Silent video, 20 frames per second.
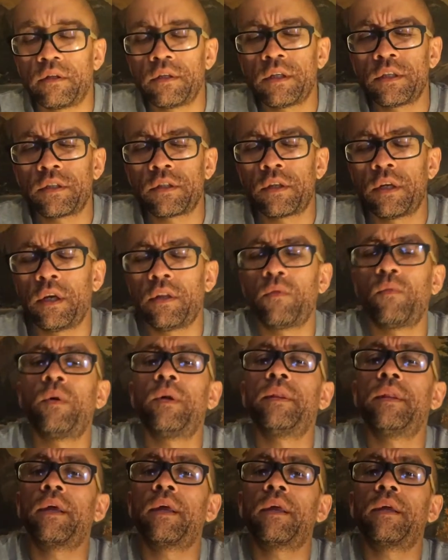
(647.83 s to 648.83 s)
This is another
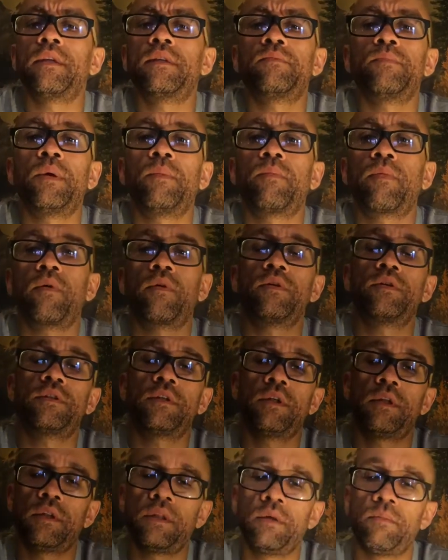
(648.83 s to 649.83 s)
one that gets me
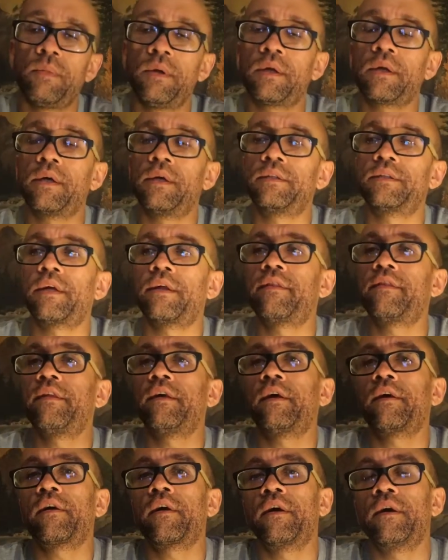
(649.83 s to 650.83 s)
personally, because I
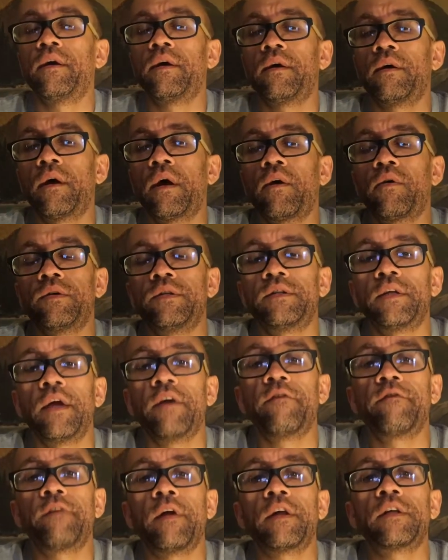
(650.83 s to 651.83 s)
think, I always
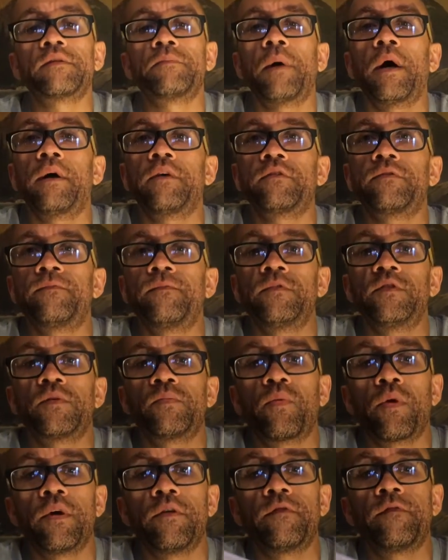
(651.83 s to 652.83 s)
say, fake smiles
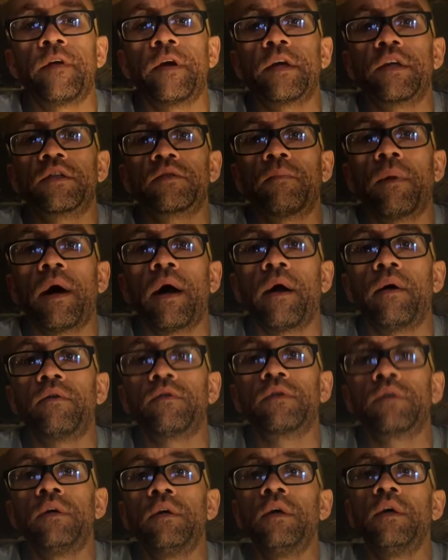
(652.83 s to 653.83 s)
spread fake
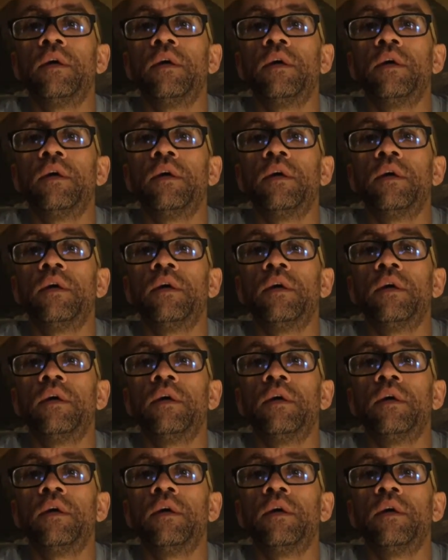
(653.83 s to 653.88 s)
smiles.